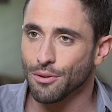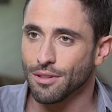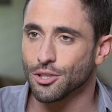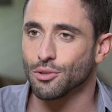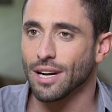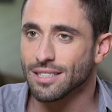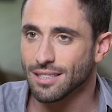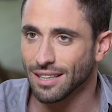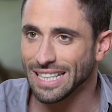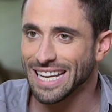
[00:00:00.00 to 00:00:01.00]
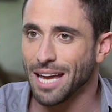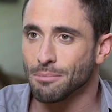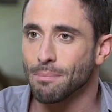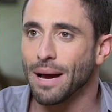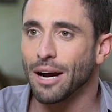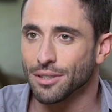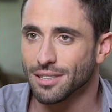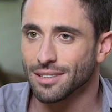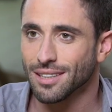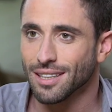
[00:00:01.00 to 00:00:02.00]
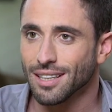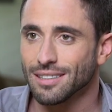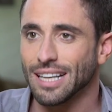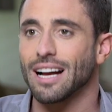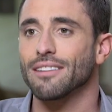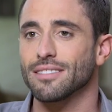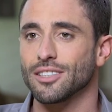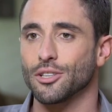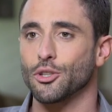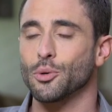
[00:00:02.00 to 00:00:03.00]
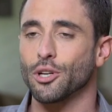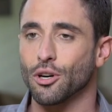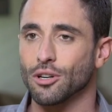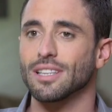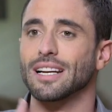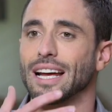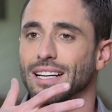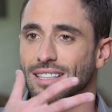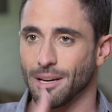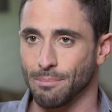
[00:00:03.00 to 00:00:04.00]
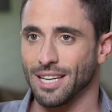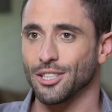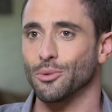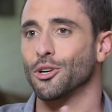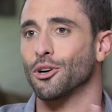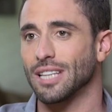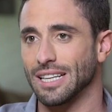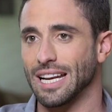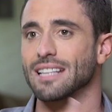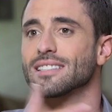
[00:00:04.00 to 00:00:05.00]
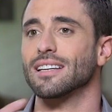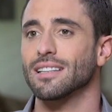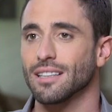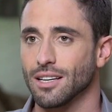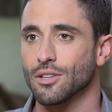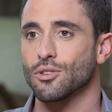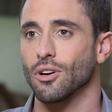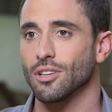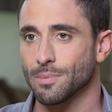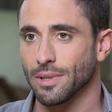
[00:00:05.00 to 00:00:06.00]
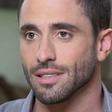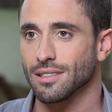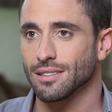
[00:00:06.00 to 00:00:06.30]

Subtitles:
the Tourette study came about? Like you had heard that I had come in. You had heard that Nancy Salzman.